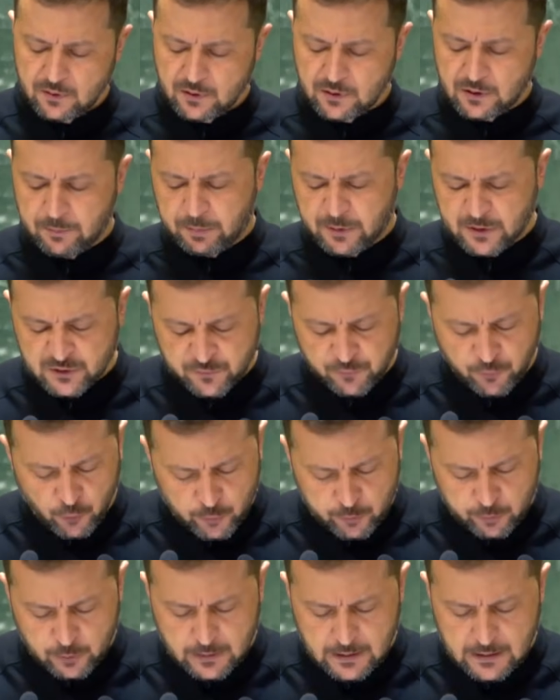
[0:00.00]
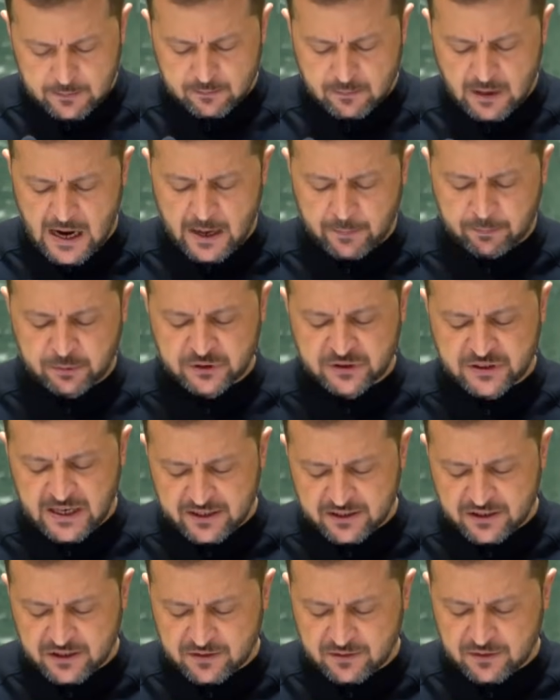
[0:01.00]
in the peace formula I
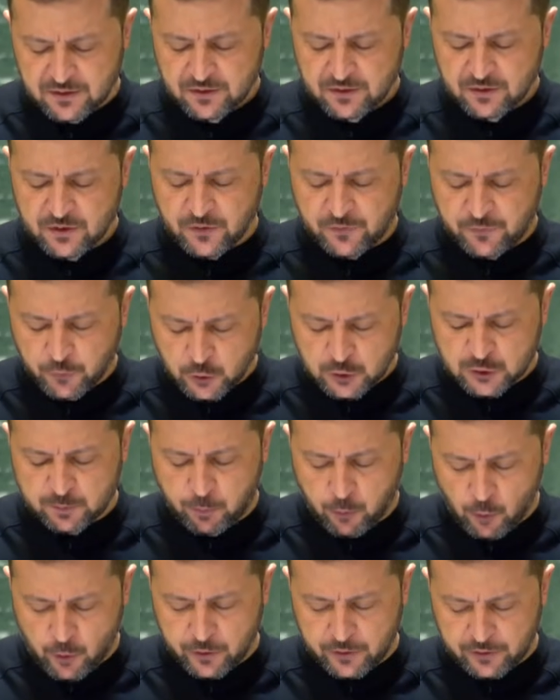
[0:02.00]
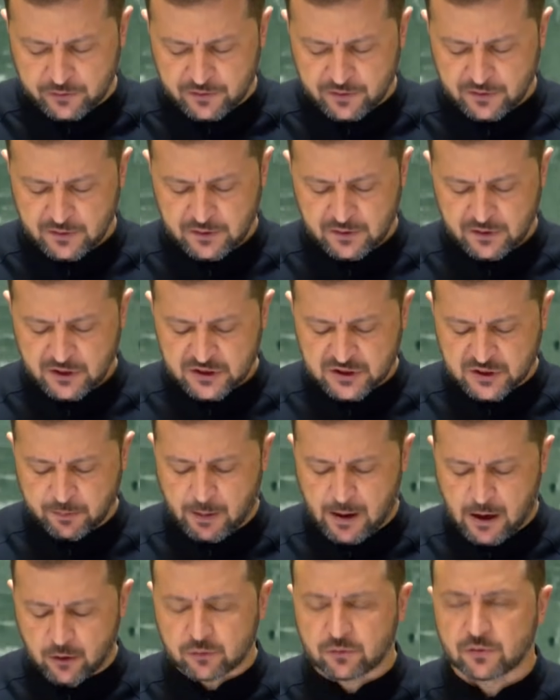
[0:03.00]
presented, the first point is
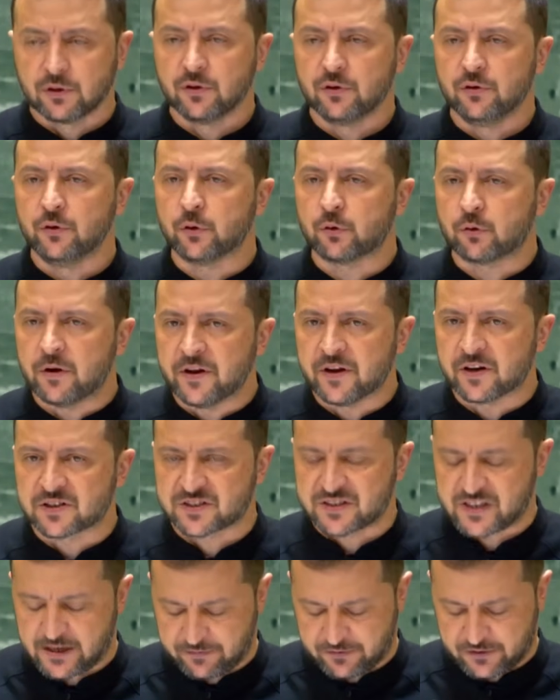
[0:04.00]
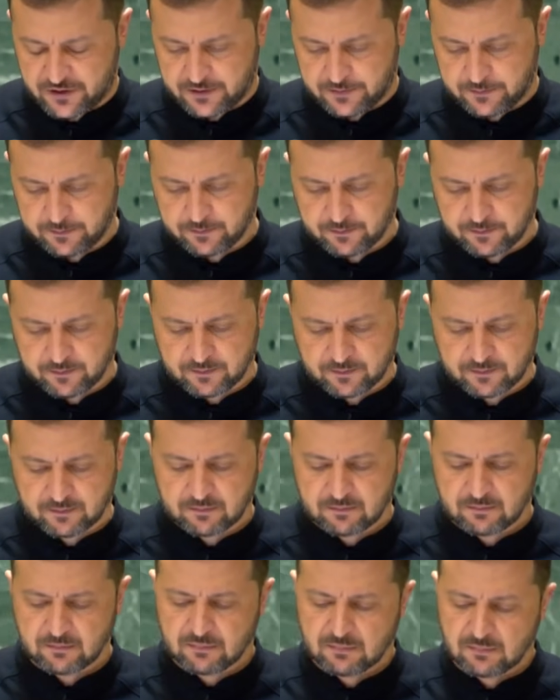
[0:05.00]
about nuclear safety.
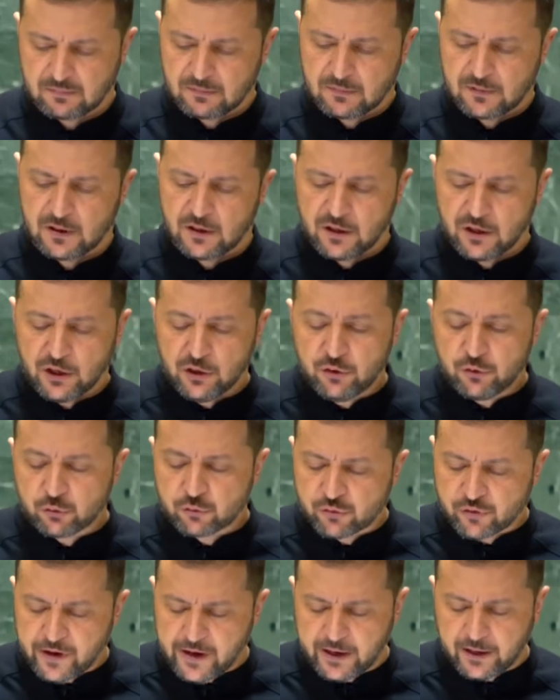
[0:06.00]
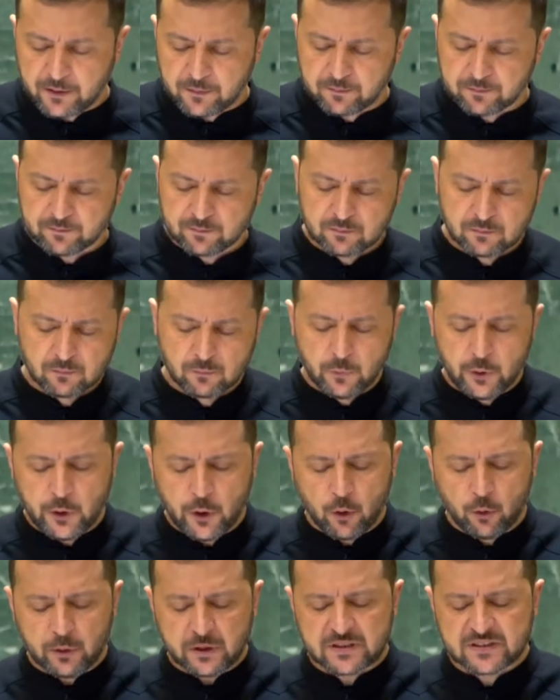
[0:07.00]
In Ukraine, we
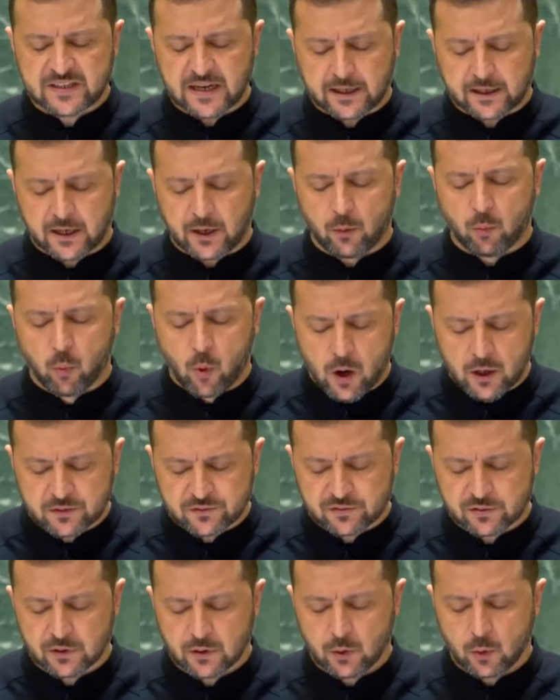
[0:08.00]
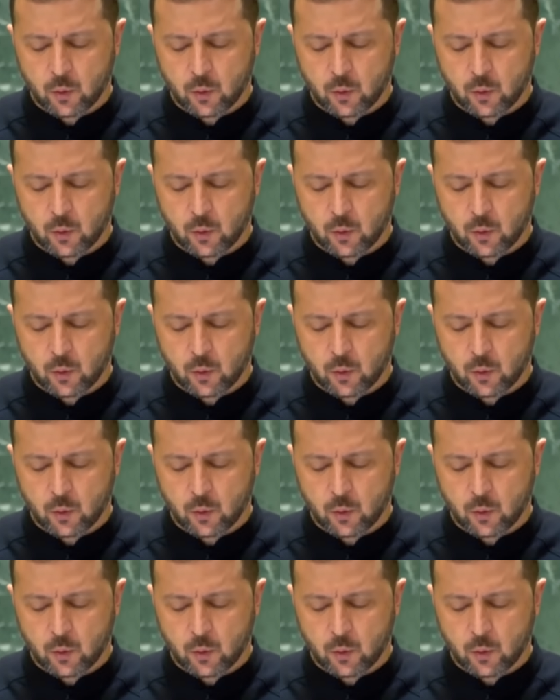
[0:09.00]
know exactly what